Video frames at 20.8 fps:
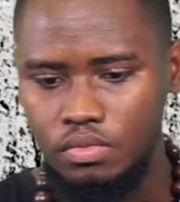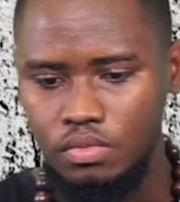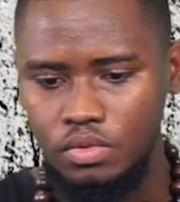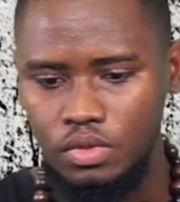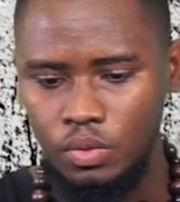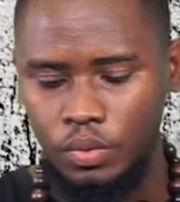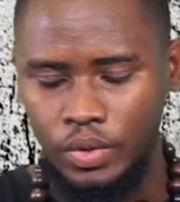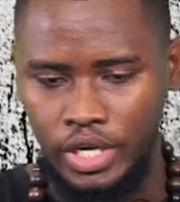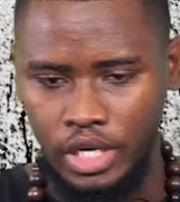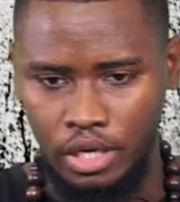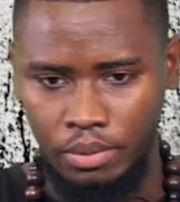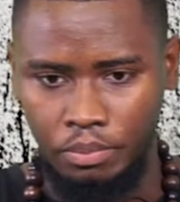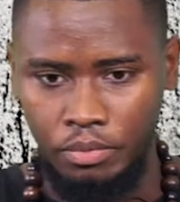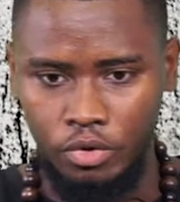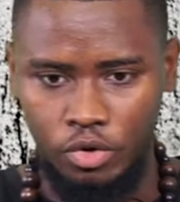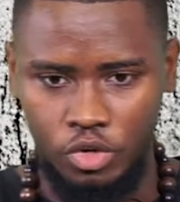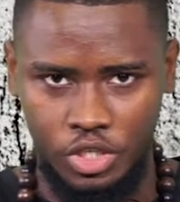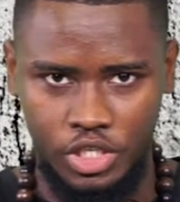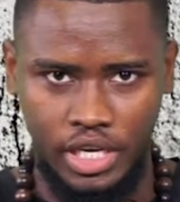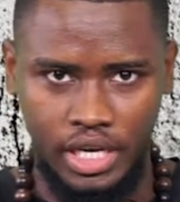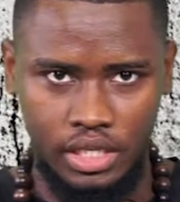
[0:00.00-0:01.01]
the way I
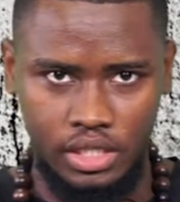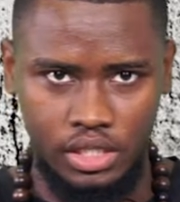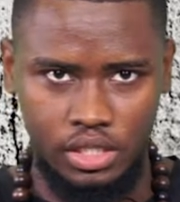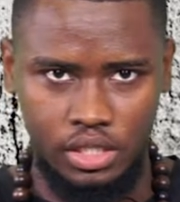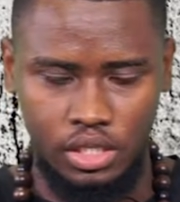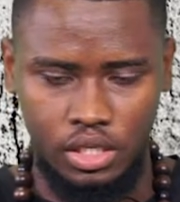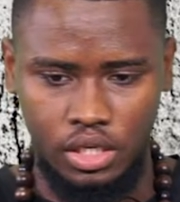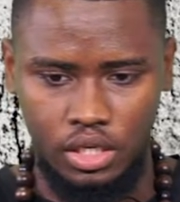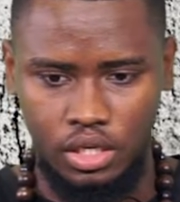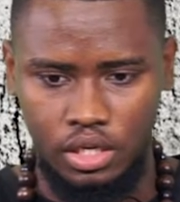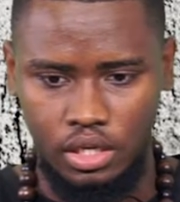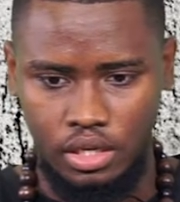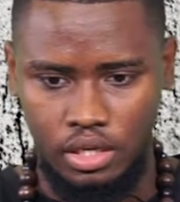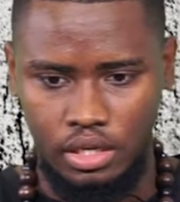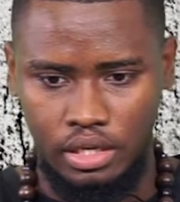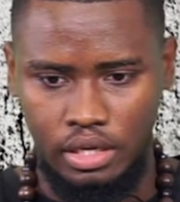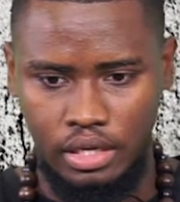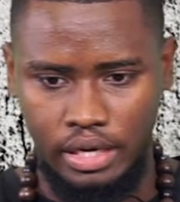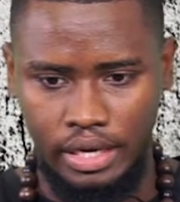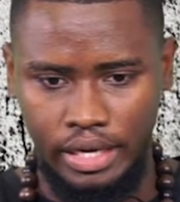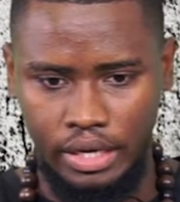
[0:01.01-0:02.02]
approach art.
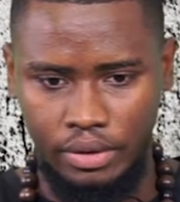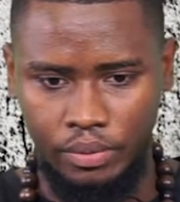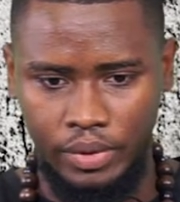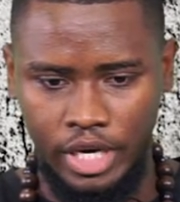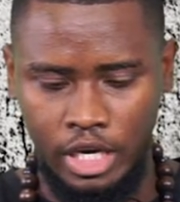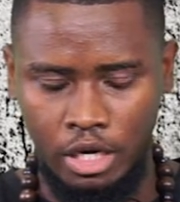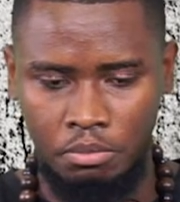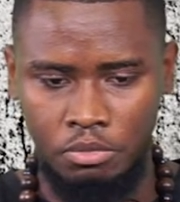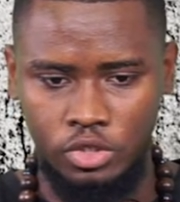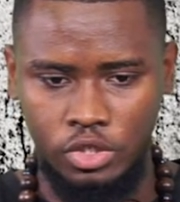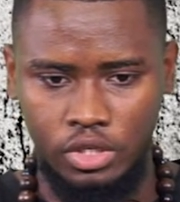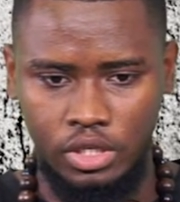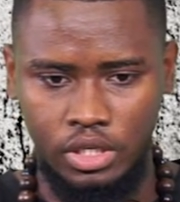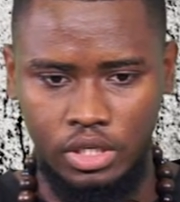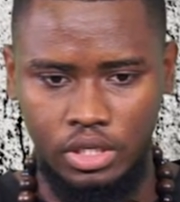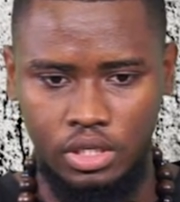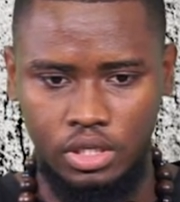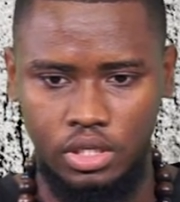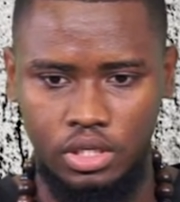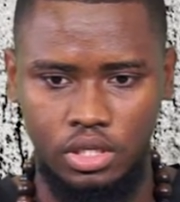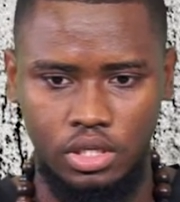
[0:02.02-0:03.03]
Like when I'm drawing,